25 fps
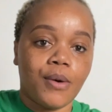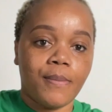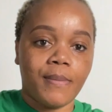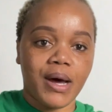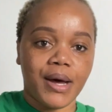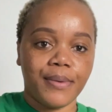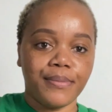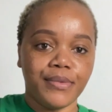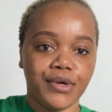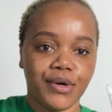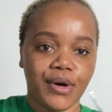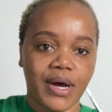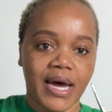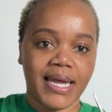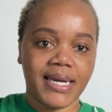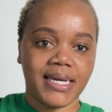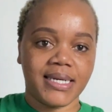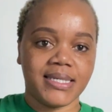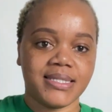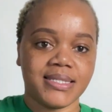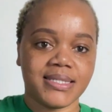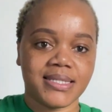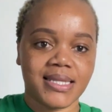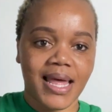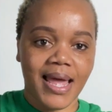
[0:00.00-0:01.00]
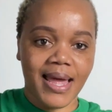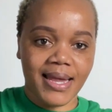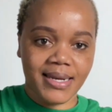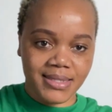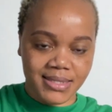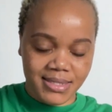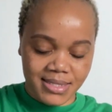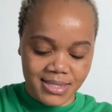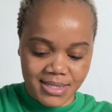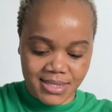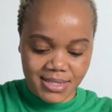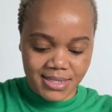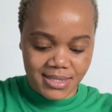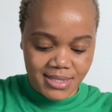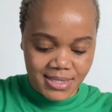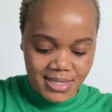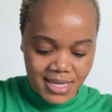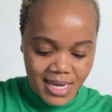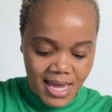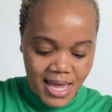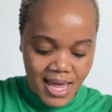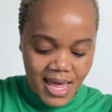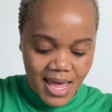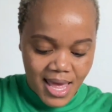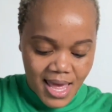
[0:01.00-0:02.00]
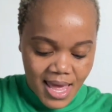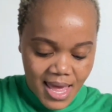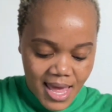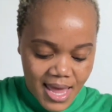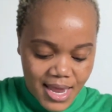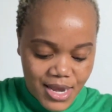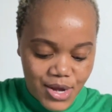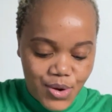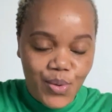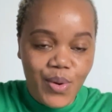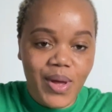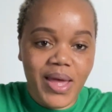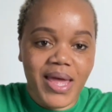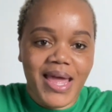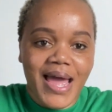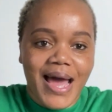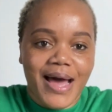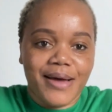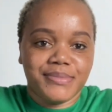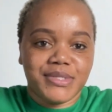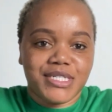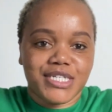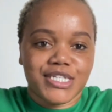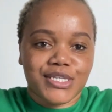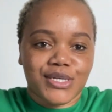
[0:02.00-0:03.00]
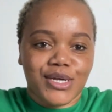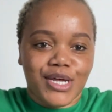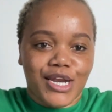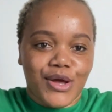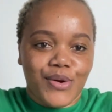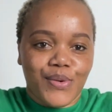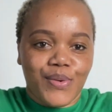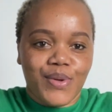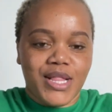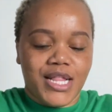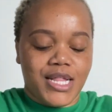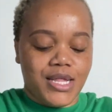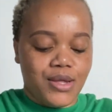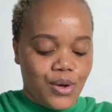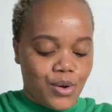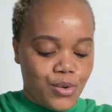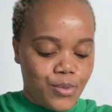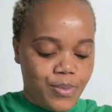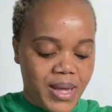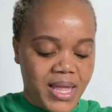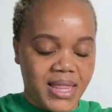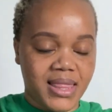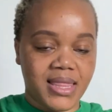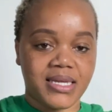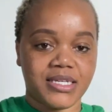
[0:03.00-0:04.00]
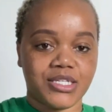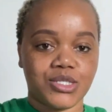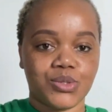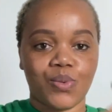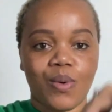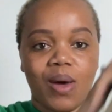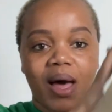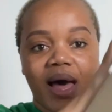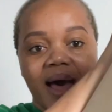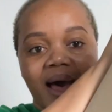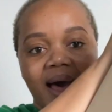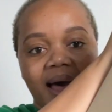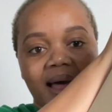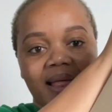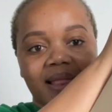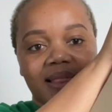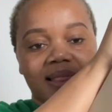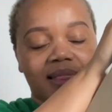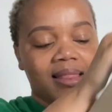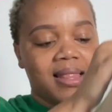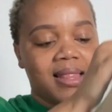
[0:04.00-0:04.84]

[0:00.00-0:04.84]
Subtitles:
a mom, you understand. Anyway, I'm just gonna quickly open this one.